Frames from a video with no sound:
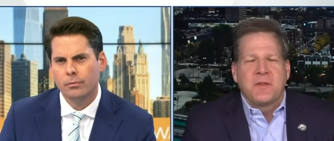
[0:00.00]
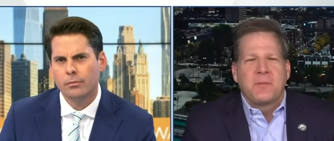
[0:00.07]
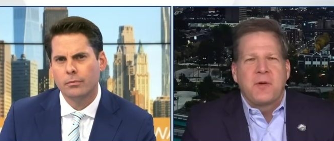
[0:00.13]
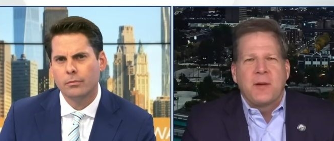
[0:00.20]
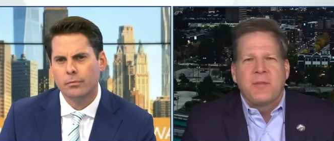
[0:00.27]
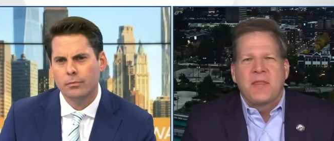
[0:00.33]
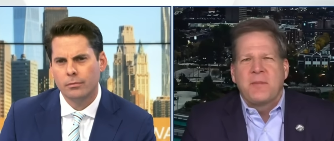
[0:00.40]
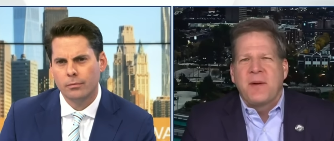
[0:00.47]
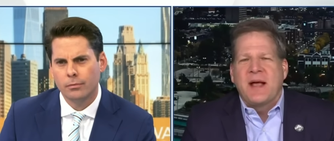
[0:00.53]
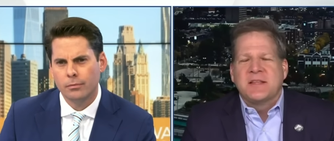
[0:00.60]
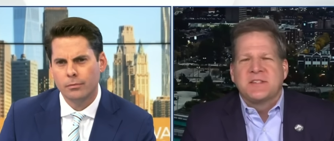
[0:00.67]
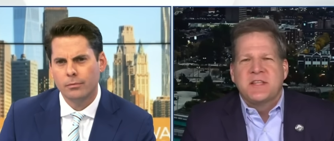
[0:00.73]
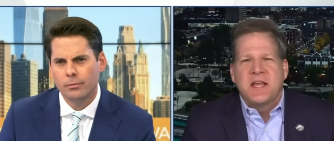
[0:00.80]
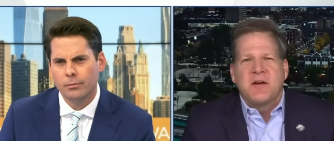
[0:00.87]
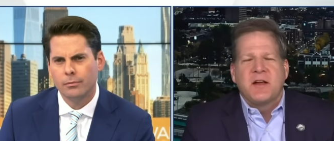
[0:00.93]
Speaker 1: for the probably the
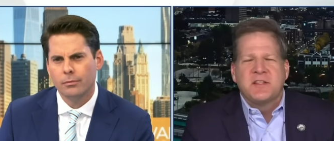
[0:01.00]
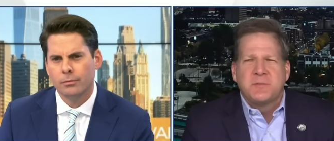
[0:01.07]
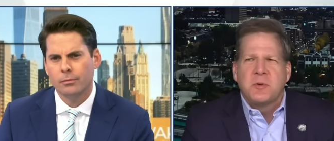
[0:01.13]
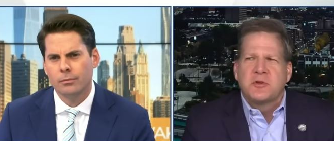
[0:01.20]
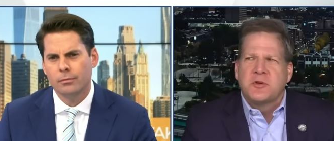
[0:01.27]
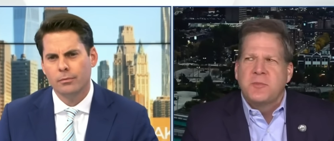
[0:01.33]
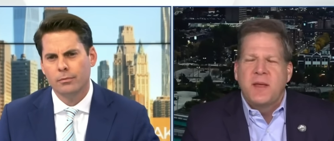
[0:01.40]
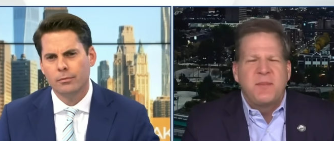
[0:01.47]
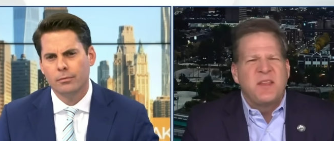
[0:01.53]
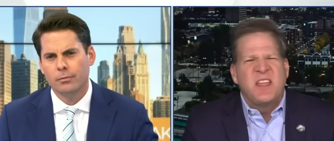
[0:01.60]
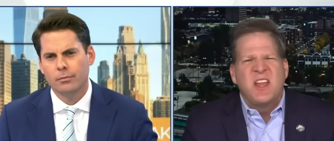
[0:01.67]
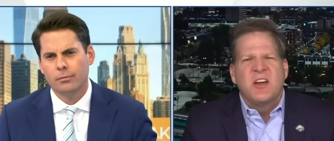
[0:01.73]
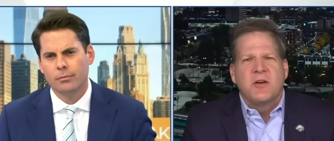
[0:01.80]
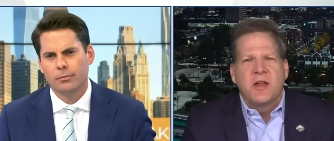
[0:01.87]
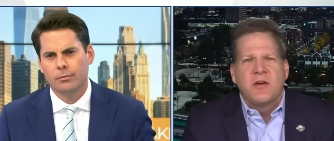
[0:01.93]
past year. I spoke to him maybe a
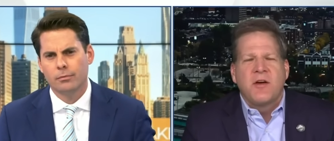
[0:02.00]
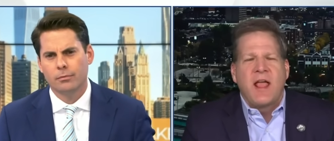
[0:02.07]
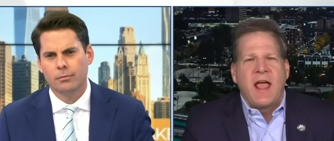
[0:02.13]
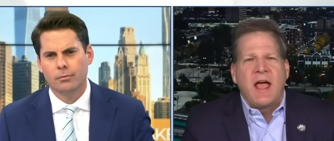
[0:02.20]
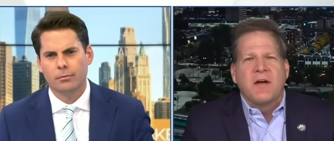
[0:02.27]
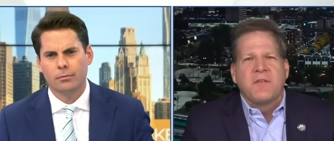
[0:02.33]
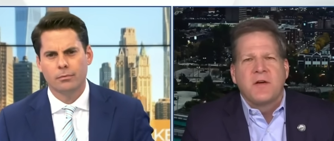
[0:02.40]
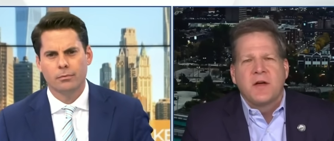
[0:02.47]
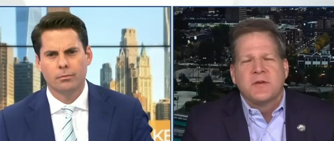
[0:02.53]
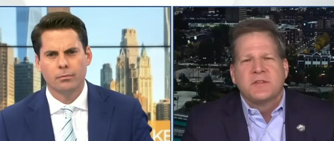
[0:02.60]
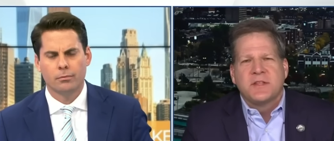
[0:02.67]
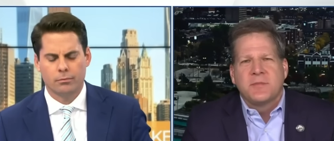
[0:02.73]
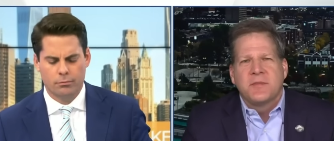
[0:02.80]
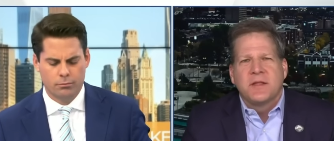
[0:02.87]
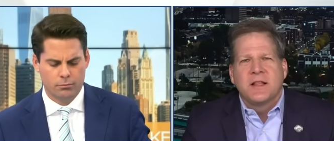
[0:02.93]
year, year and a half ago,
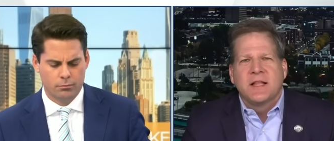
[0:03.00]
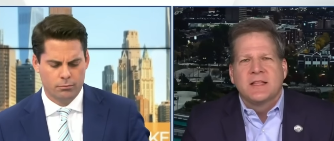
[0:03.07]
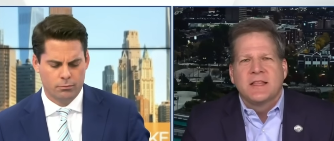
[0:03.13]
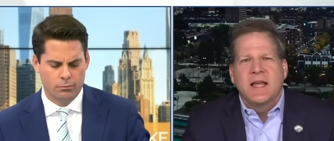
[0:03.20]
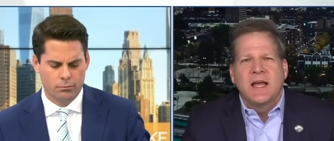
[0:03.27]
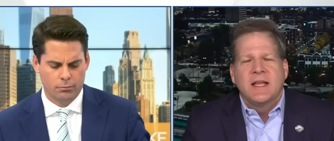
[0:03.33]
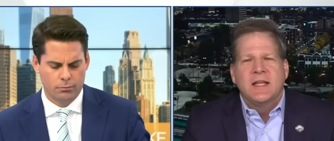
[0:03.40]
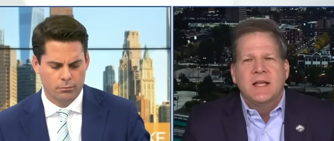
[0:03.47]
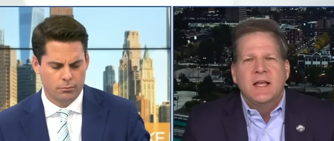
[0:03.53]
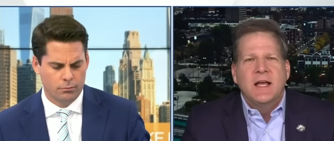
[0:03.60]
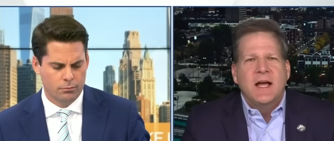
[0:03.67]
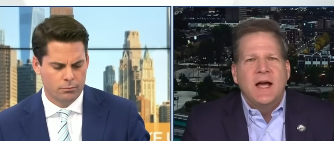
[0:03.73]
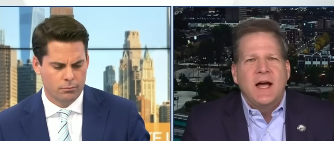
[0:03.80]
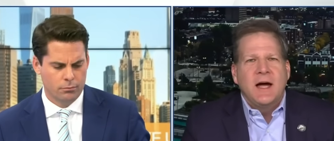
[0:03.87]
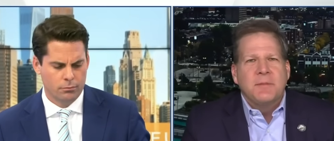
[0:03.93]
something like that.
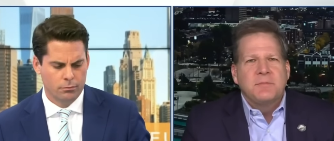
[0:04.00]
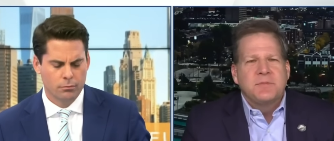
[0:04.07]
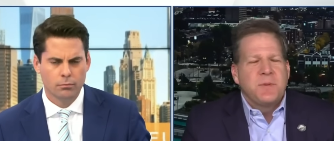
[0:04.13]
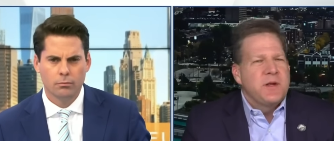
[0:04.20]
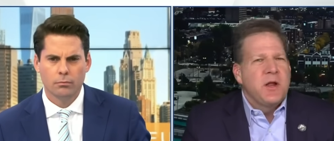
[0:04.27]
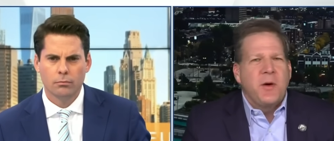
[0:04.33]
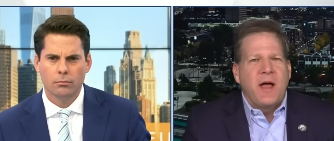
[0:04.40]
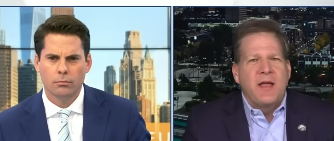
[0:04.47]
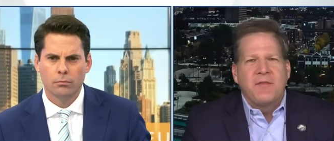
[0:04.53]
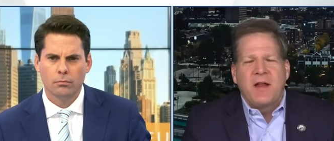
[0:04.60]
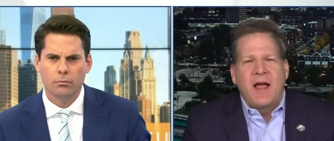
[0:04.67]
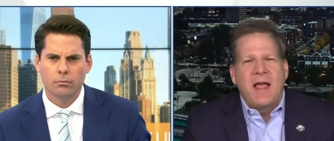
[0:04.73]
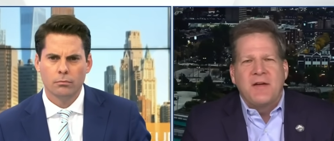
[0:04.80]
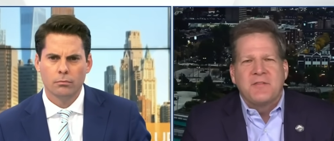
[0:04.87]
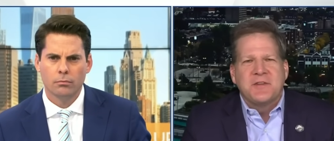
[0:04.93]
Um, but no, I
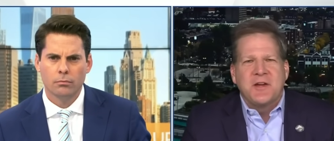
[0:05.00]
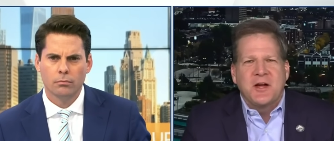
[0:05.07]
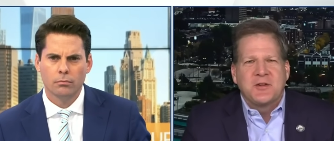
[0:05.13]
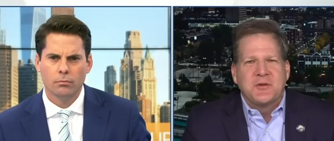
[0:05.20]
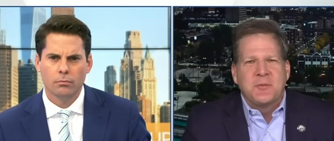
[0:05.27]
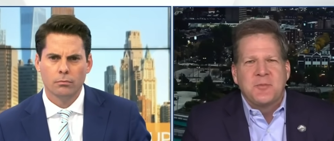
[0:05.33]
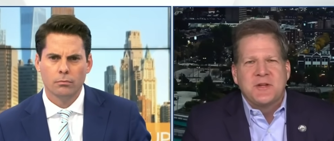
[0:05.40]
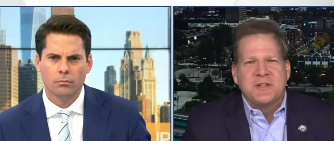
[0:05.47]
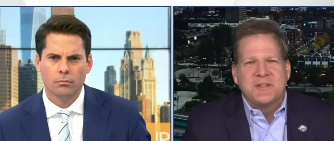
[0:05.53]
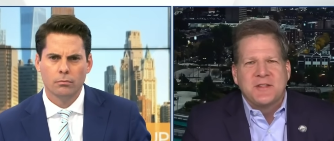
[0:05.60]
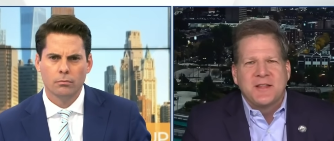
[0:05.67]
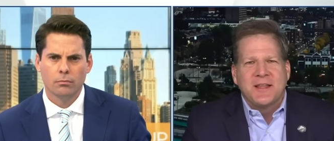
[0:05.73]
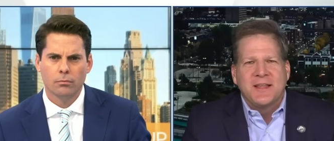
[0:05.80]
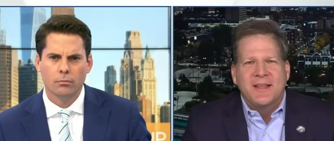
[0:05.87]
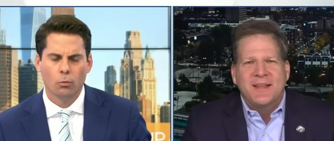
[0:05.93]
haven't I haven't talked to him
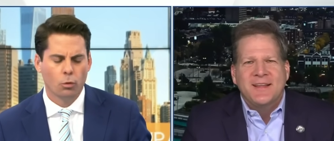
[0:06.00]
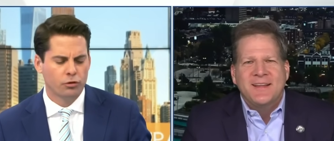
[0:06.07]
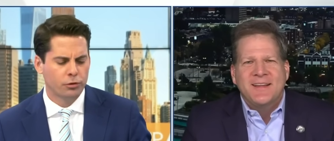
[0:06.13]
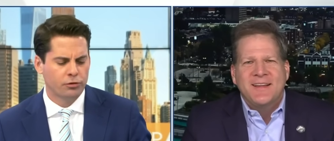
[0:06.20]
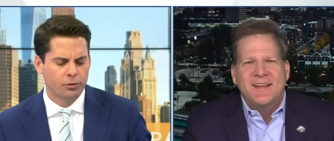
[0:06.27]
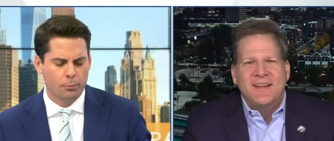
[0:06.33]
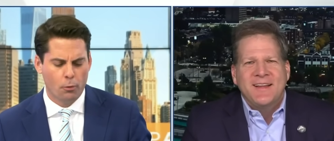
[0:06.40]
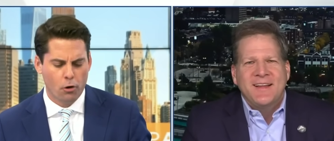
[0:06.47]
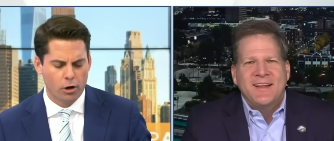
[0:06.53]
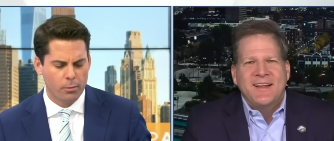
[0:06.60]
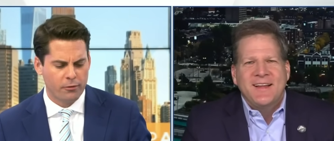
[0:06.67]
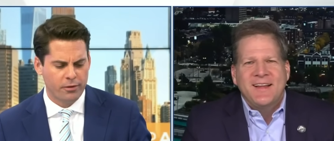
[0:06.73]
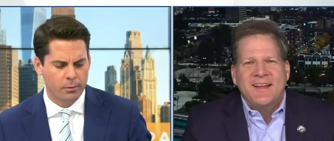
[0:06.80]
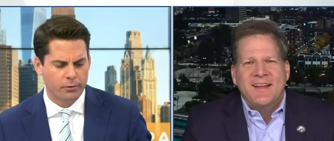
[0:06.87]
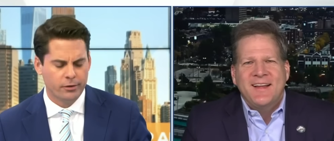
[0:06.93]
recently.
Speaker 2: Would you support him if
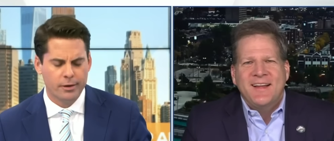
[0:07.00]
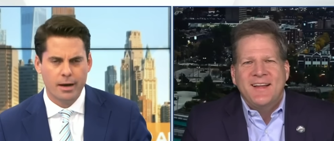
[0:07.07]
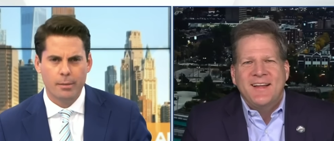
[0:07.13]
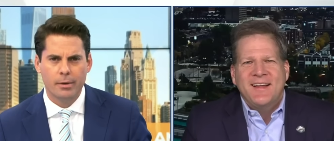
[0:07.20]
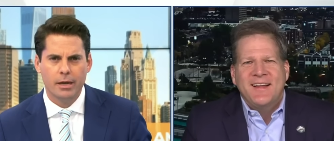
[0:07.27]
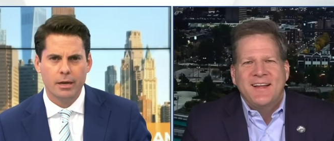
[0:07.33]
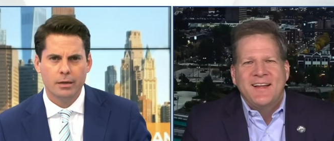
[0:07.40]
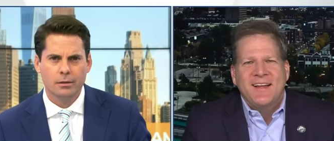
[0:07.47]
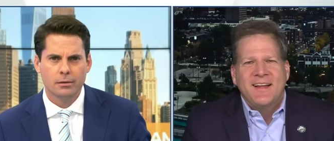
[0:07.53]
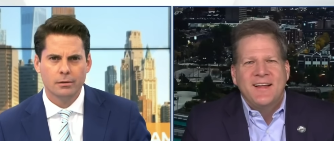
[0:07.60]
he was the nominee?